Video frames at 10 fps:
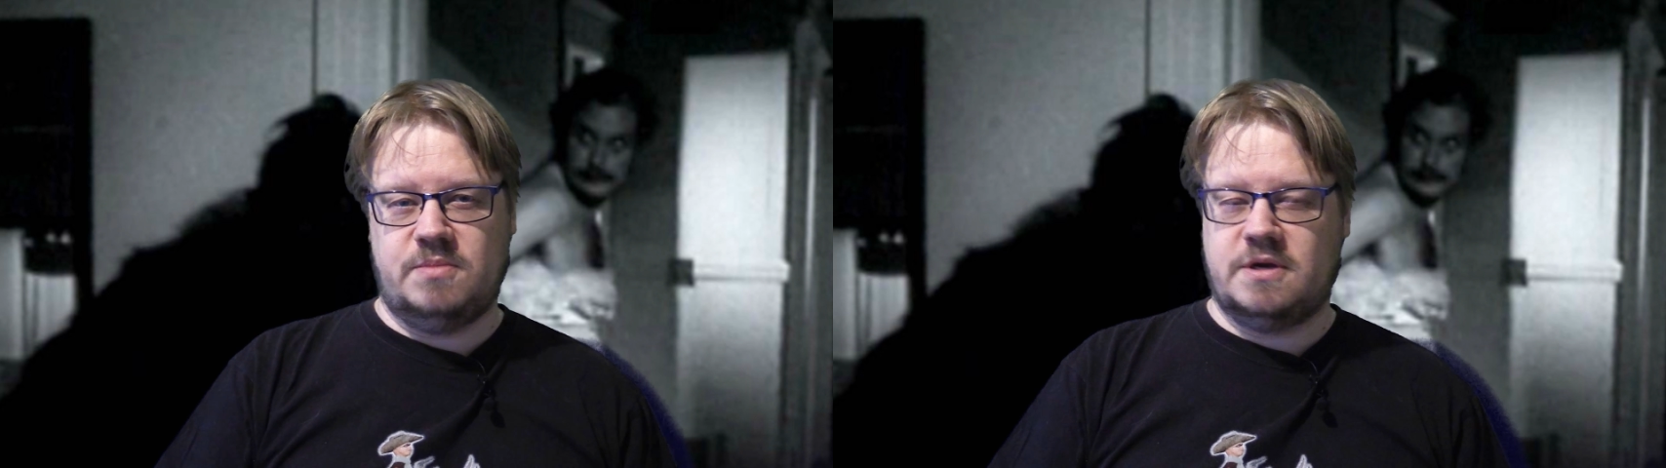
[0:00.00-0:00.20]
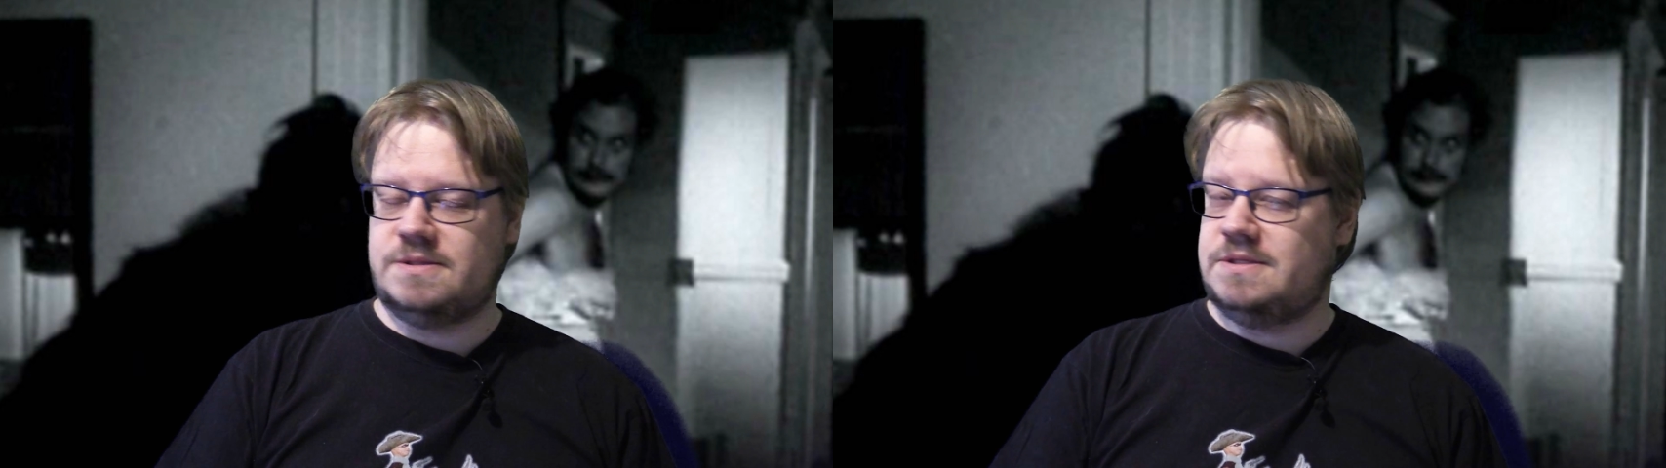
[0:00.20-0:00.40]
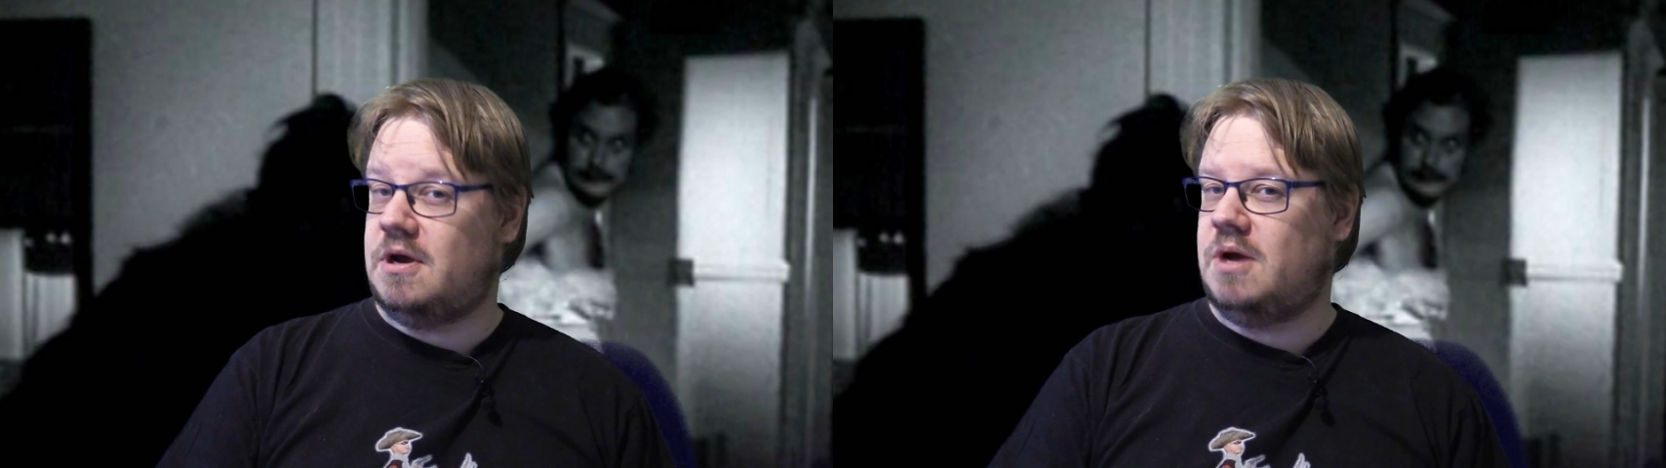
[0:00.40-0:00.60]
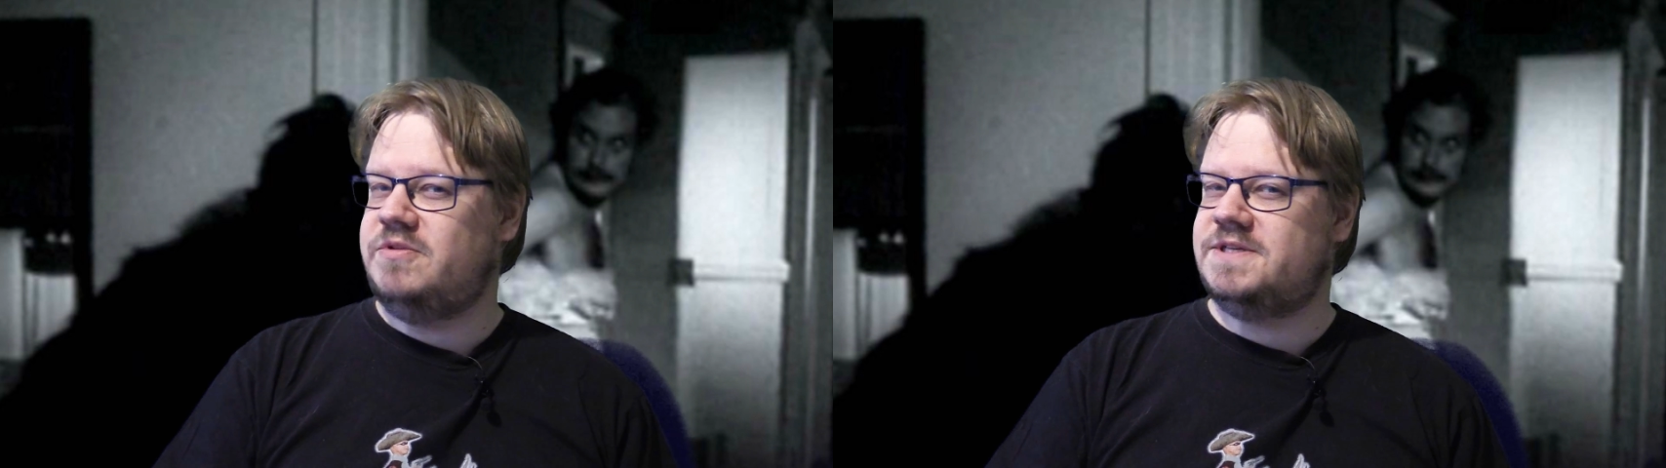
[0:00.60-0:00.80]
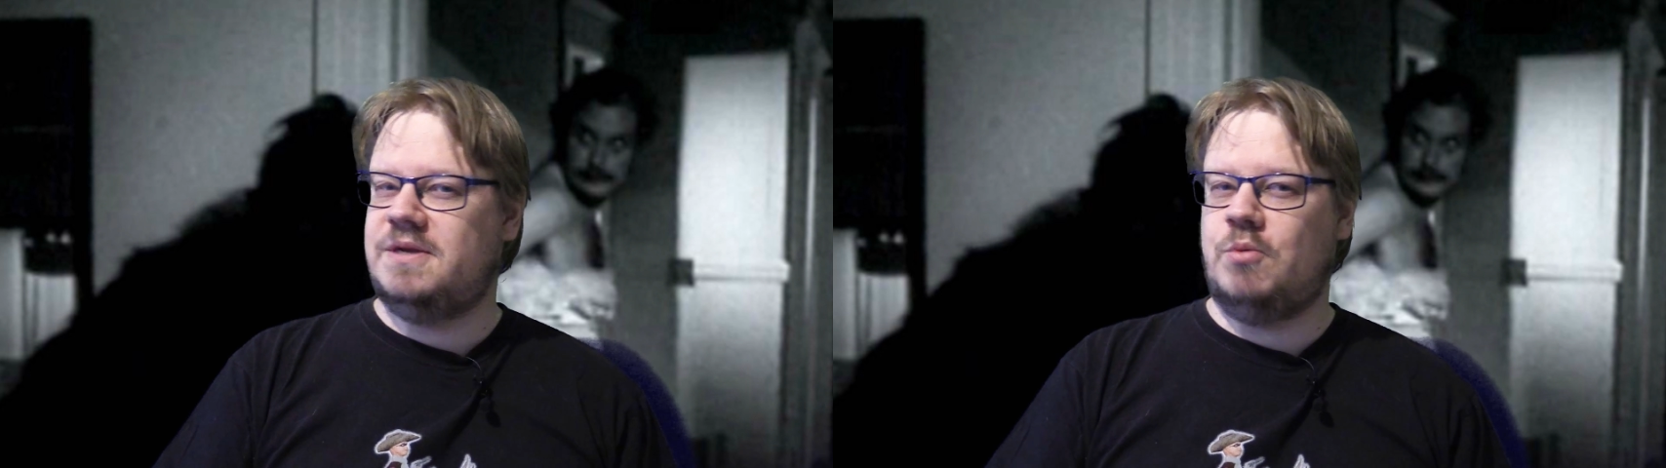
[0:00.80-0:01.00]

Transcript: because it obviously